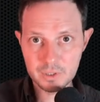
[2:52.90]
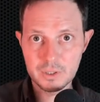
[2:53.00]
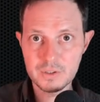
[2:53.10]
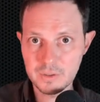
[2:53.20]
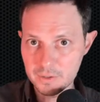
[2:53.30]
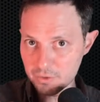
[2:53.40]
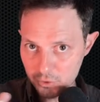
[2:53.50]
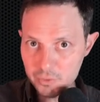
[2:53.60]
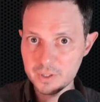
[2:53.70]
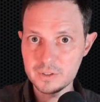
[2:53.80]
answer this
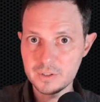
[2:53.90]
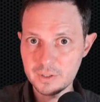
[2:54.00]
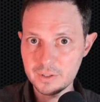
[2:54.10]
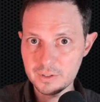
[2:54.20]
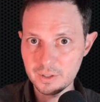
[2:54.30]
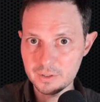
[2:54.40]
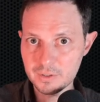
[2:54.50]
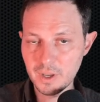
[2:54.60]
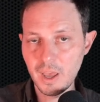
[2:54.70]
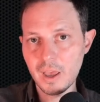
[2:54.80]
using
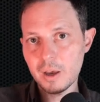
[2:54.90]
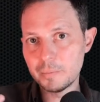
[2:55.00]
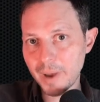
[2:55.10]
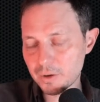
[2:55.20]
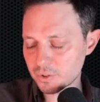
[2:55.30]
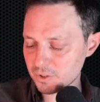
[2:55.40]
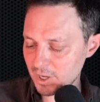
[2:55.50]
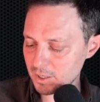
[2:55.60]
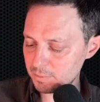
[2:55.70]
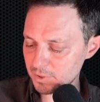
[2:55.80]
statistics. About
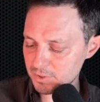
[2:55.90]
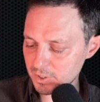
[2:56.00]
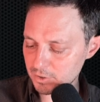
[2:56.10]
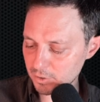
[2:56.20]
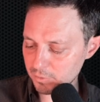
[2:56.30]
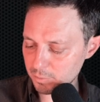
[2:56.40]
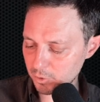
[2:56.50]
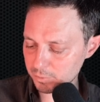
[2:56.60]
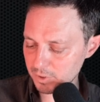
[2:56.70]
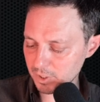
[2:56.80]
10% of the
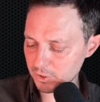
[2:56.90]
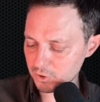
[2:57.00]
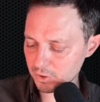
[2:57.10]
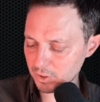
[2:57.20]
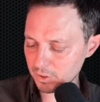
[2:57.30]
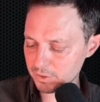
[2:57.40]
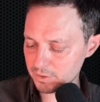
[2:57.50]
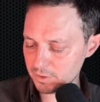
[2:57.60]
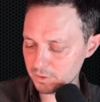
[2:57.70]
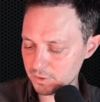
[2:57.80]
population are
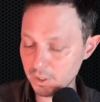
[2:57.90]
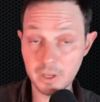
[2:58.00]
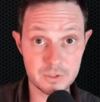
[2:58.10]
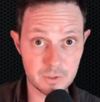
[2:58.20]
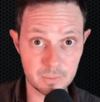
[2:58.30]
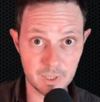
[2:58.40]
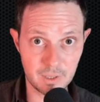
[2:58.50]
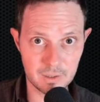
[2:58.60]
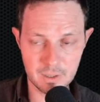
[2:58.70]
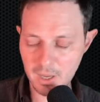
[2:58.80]
considered cluster
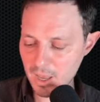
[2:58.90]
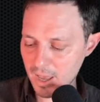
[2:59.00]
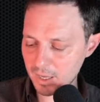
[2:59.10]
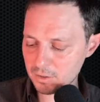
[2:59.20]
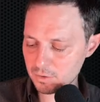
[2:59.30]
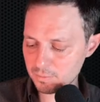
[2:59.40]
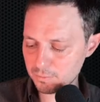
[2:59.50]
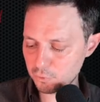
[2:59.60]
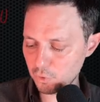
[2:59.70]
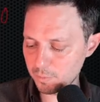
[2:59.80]
B. And
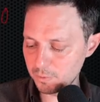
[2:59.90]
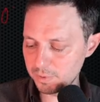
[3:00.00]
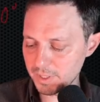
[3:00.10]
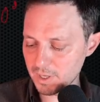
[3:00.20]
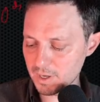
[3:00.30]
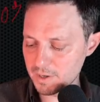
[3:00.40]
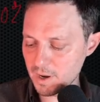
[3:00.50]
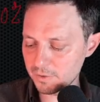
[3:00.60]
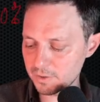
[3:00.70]
probably another